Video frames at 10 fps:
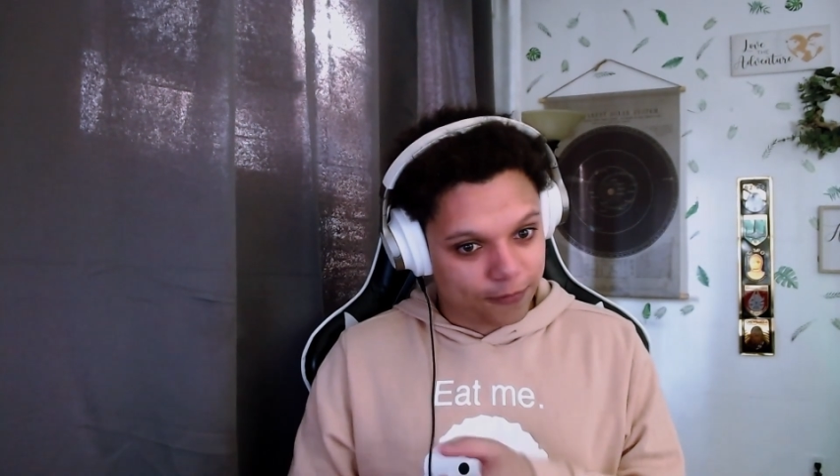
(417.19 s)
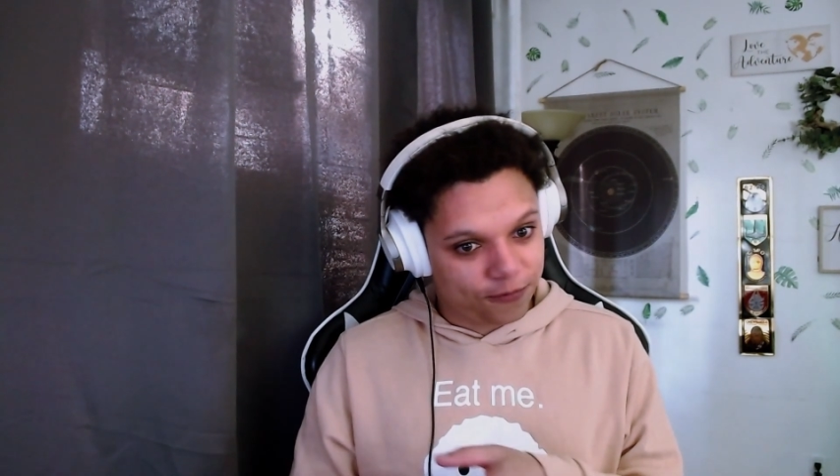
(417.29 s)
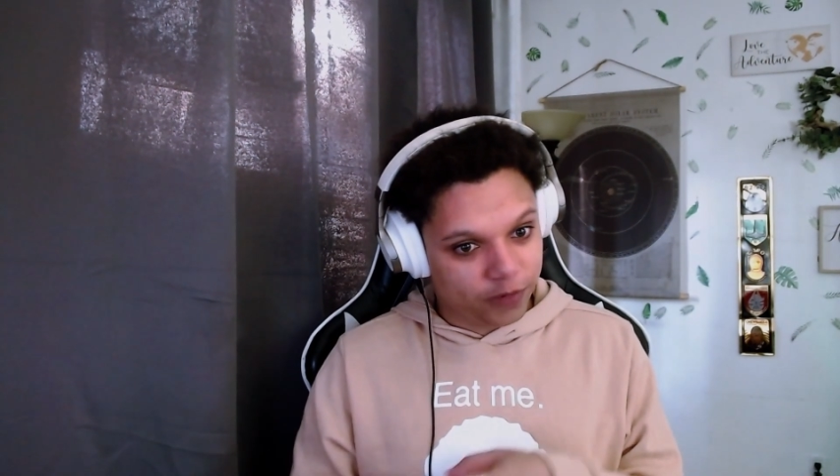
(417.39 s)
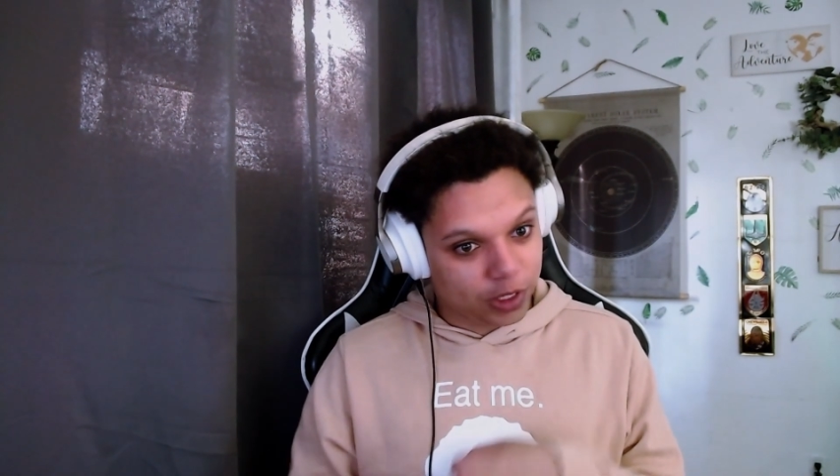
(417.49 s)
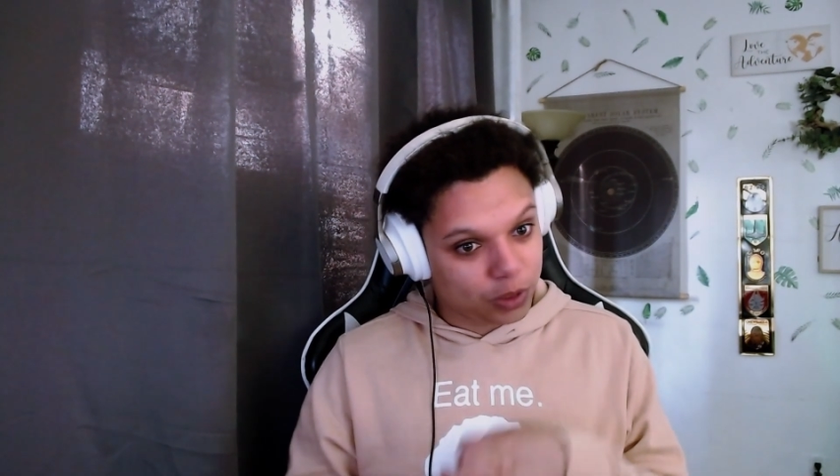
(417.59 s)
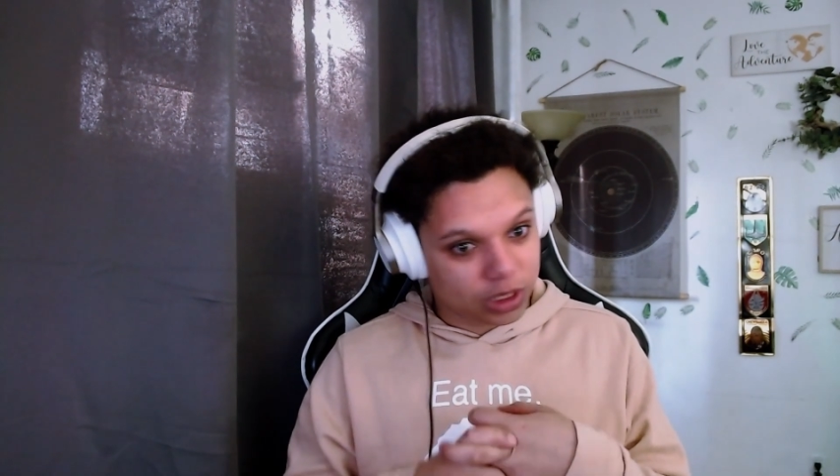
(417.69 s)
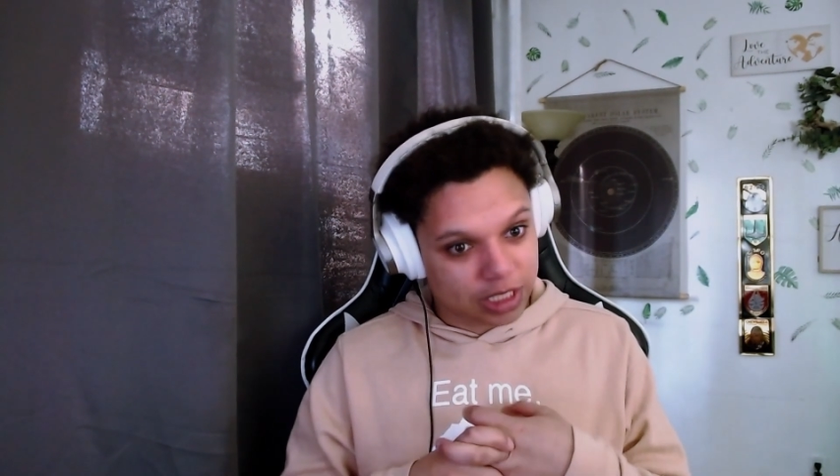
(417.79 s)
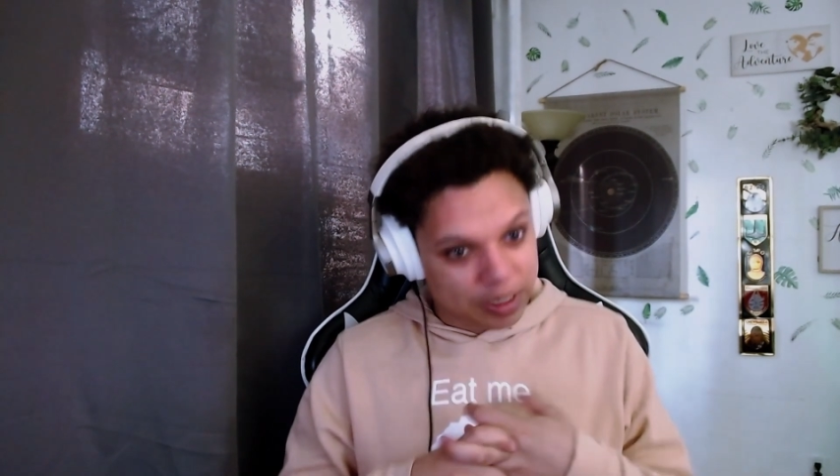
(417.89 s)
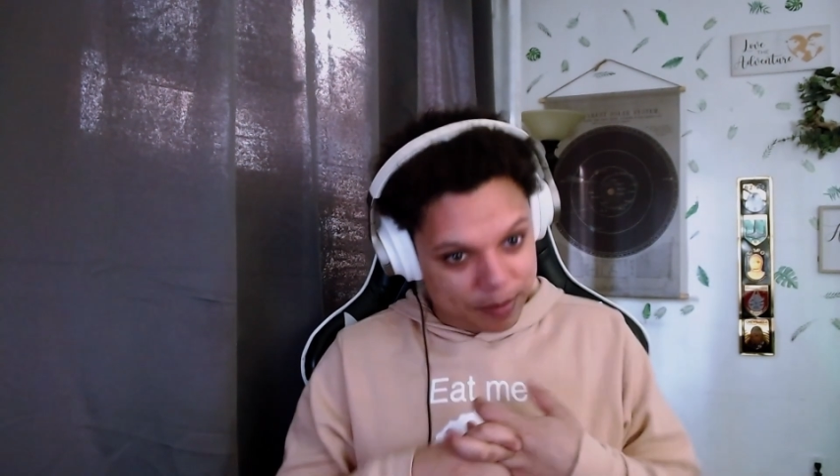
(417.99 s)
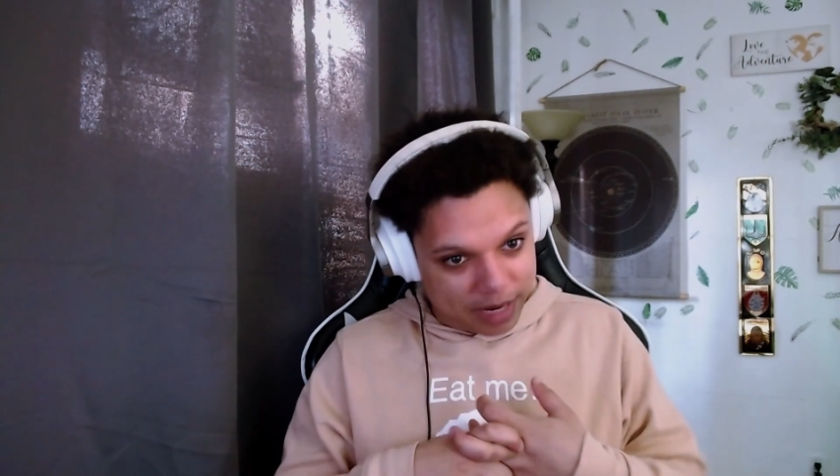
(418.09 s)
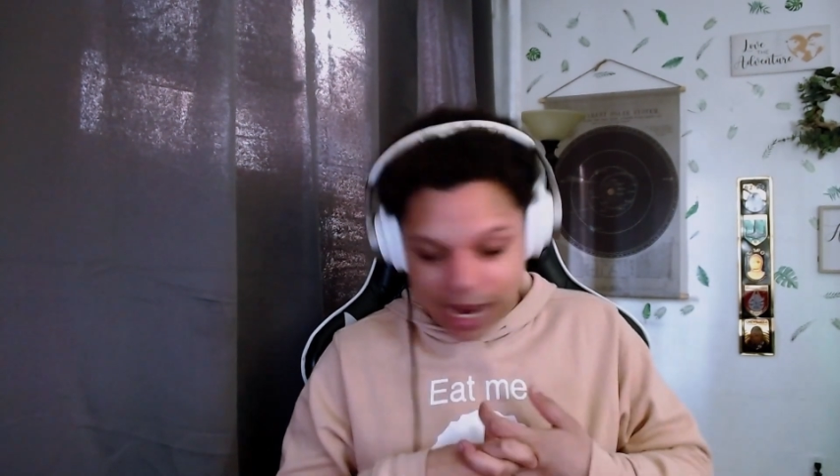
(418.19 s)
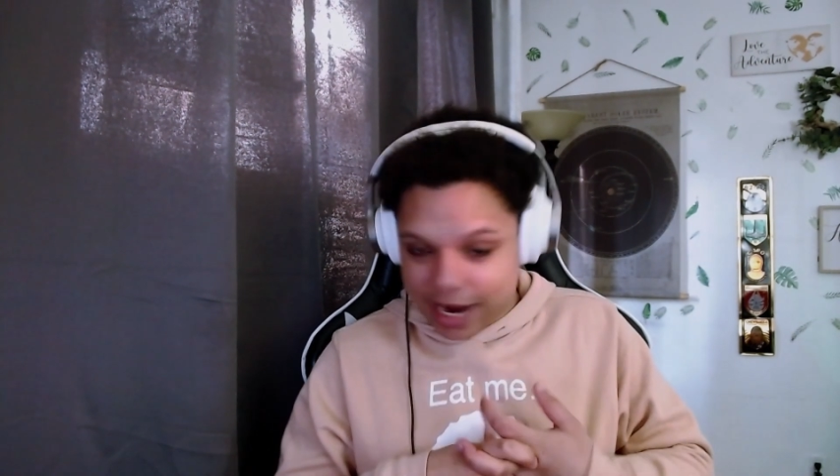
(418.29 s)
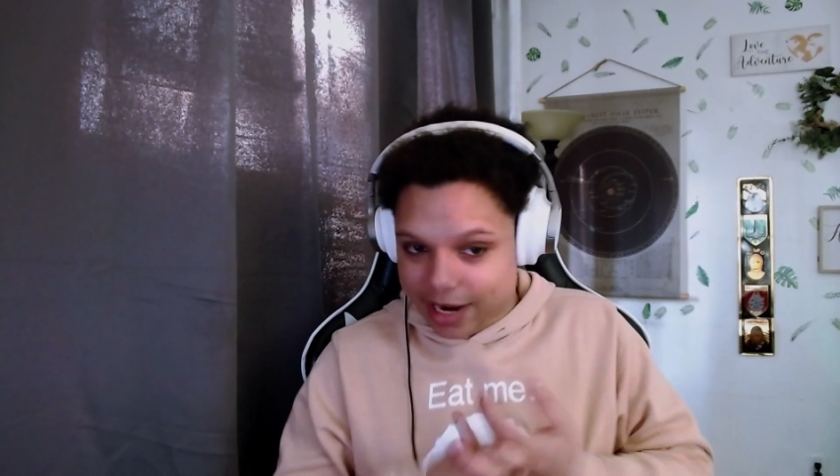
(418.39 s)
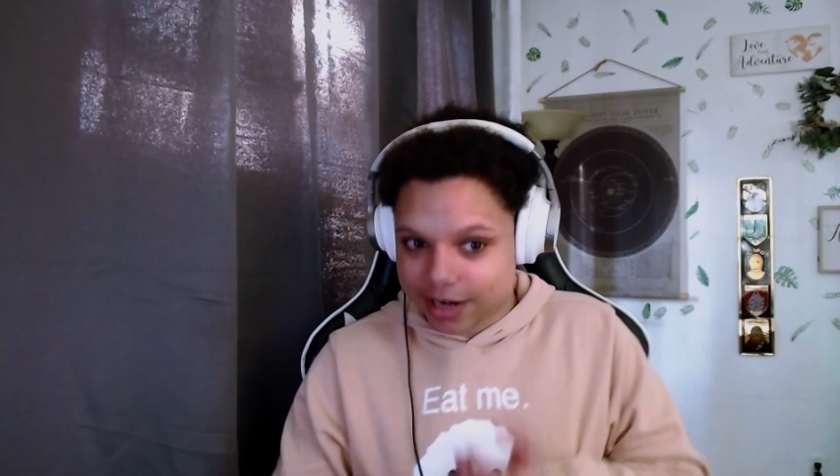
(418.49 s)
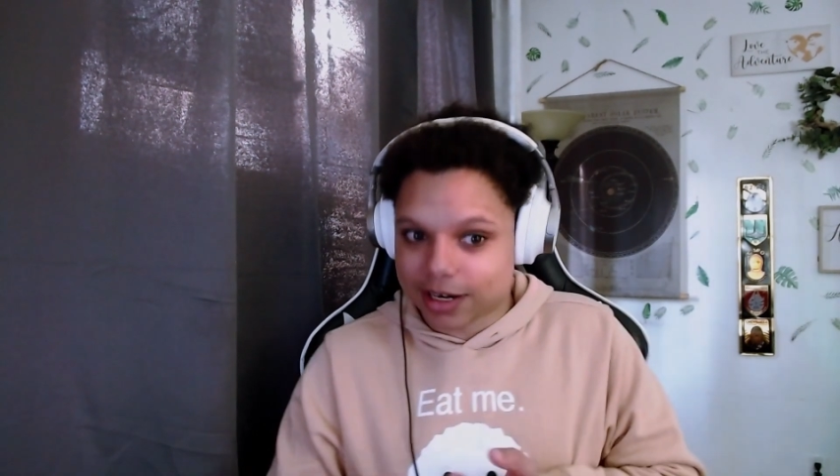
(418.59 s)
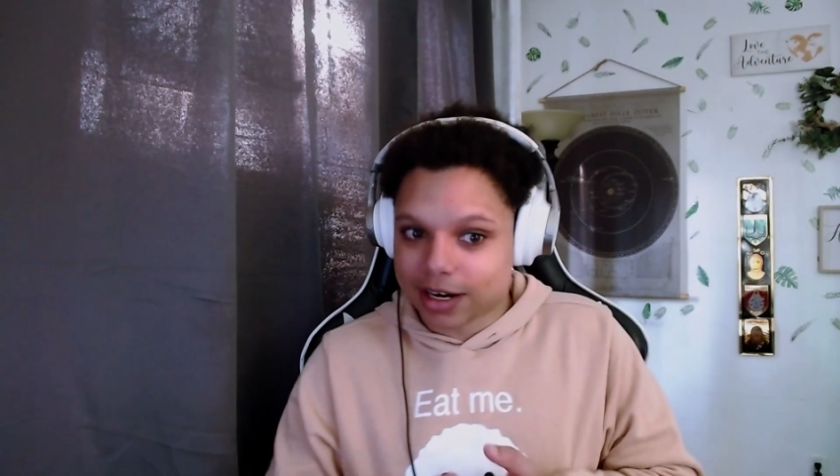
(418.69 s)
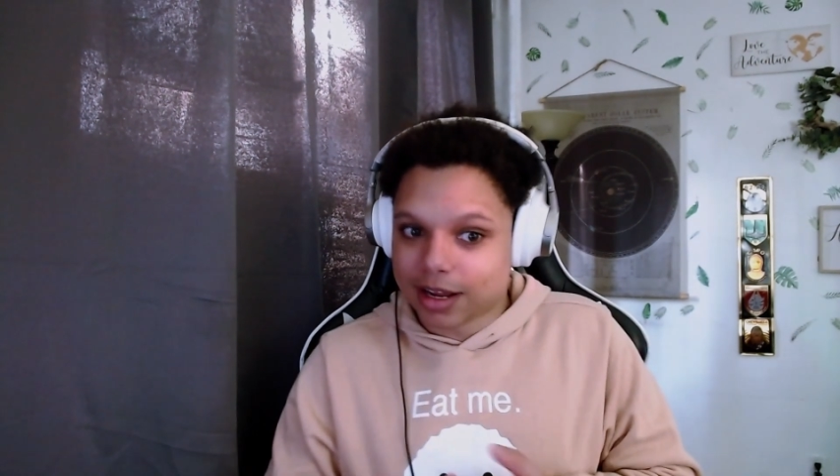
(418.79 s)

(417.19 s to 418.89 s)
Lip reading: floating in midair.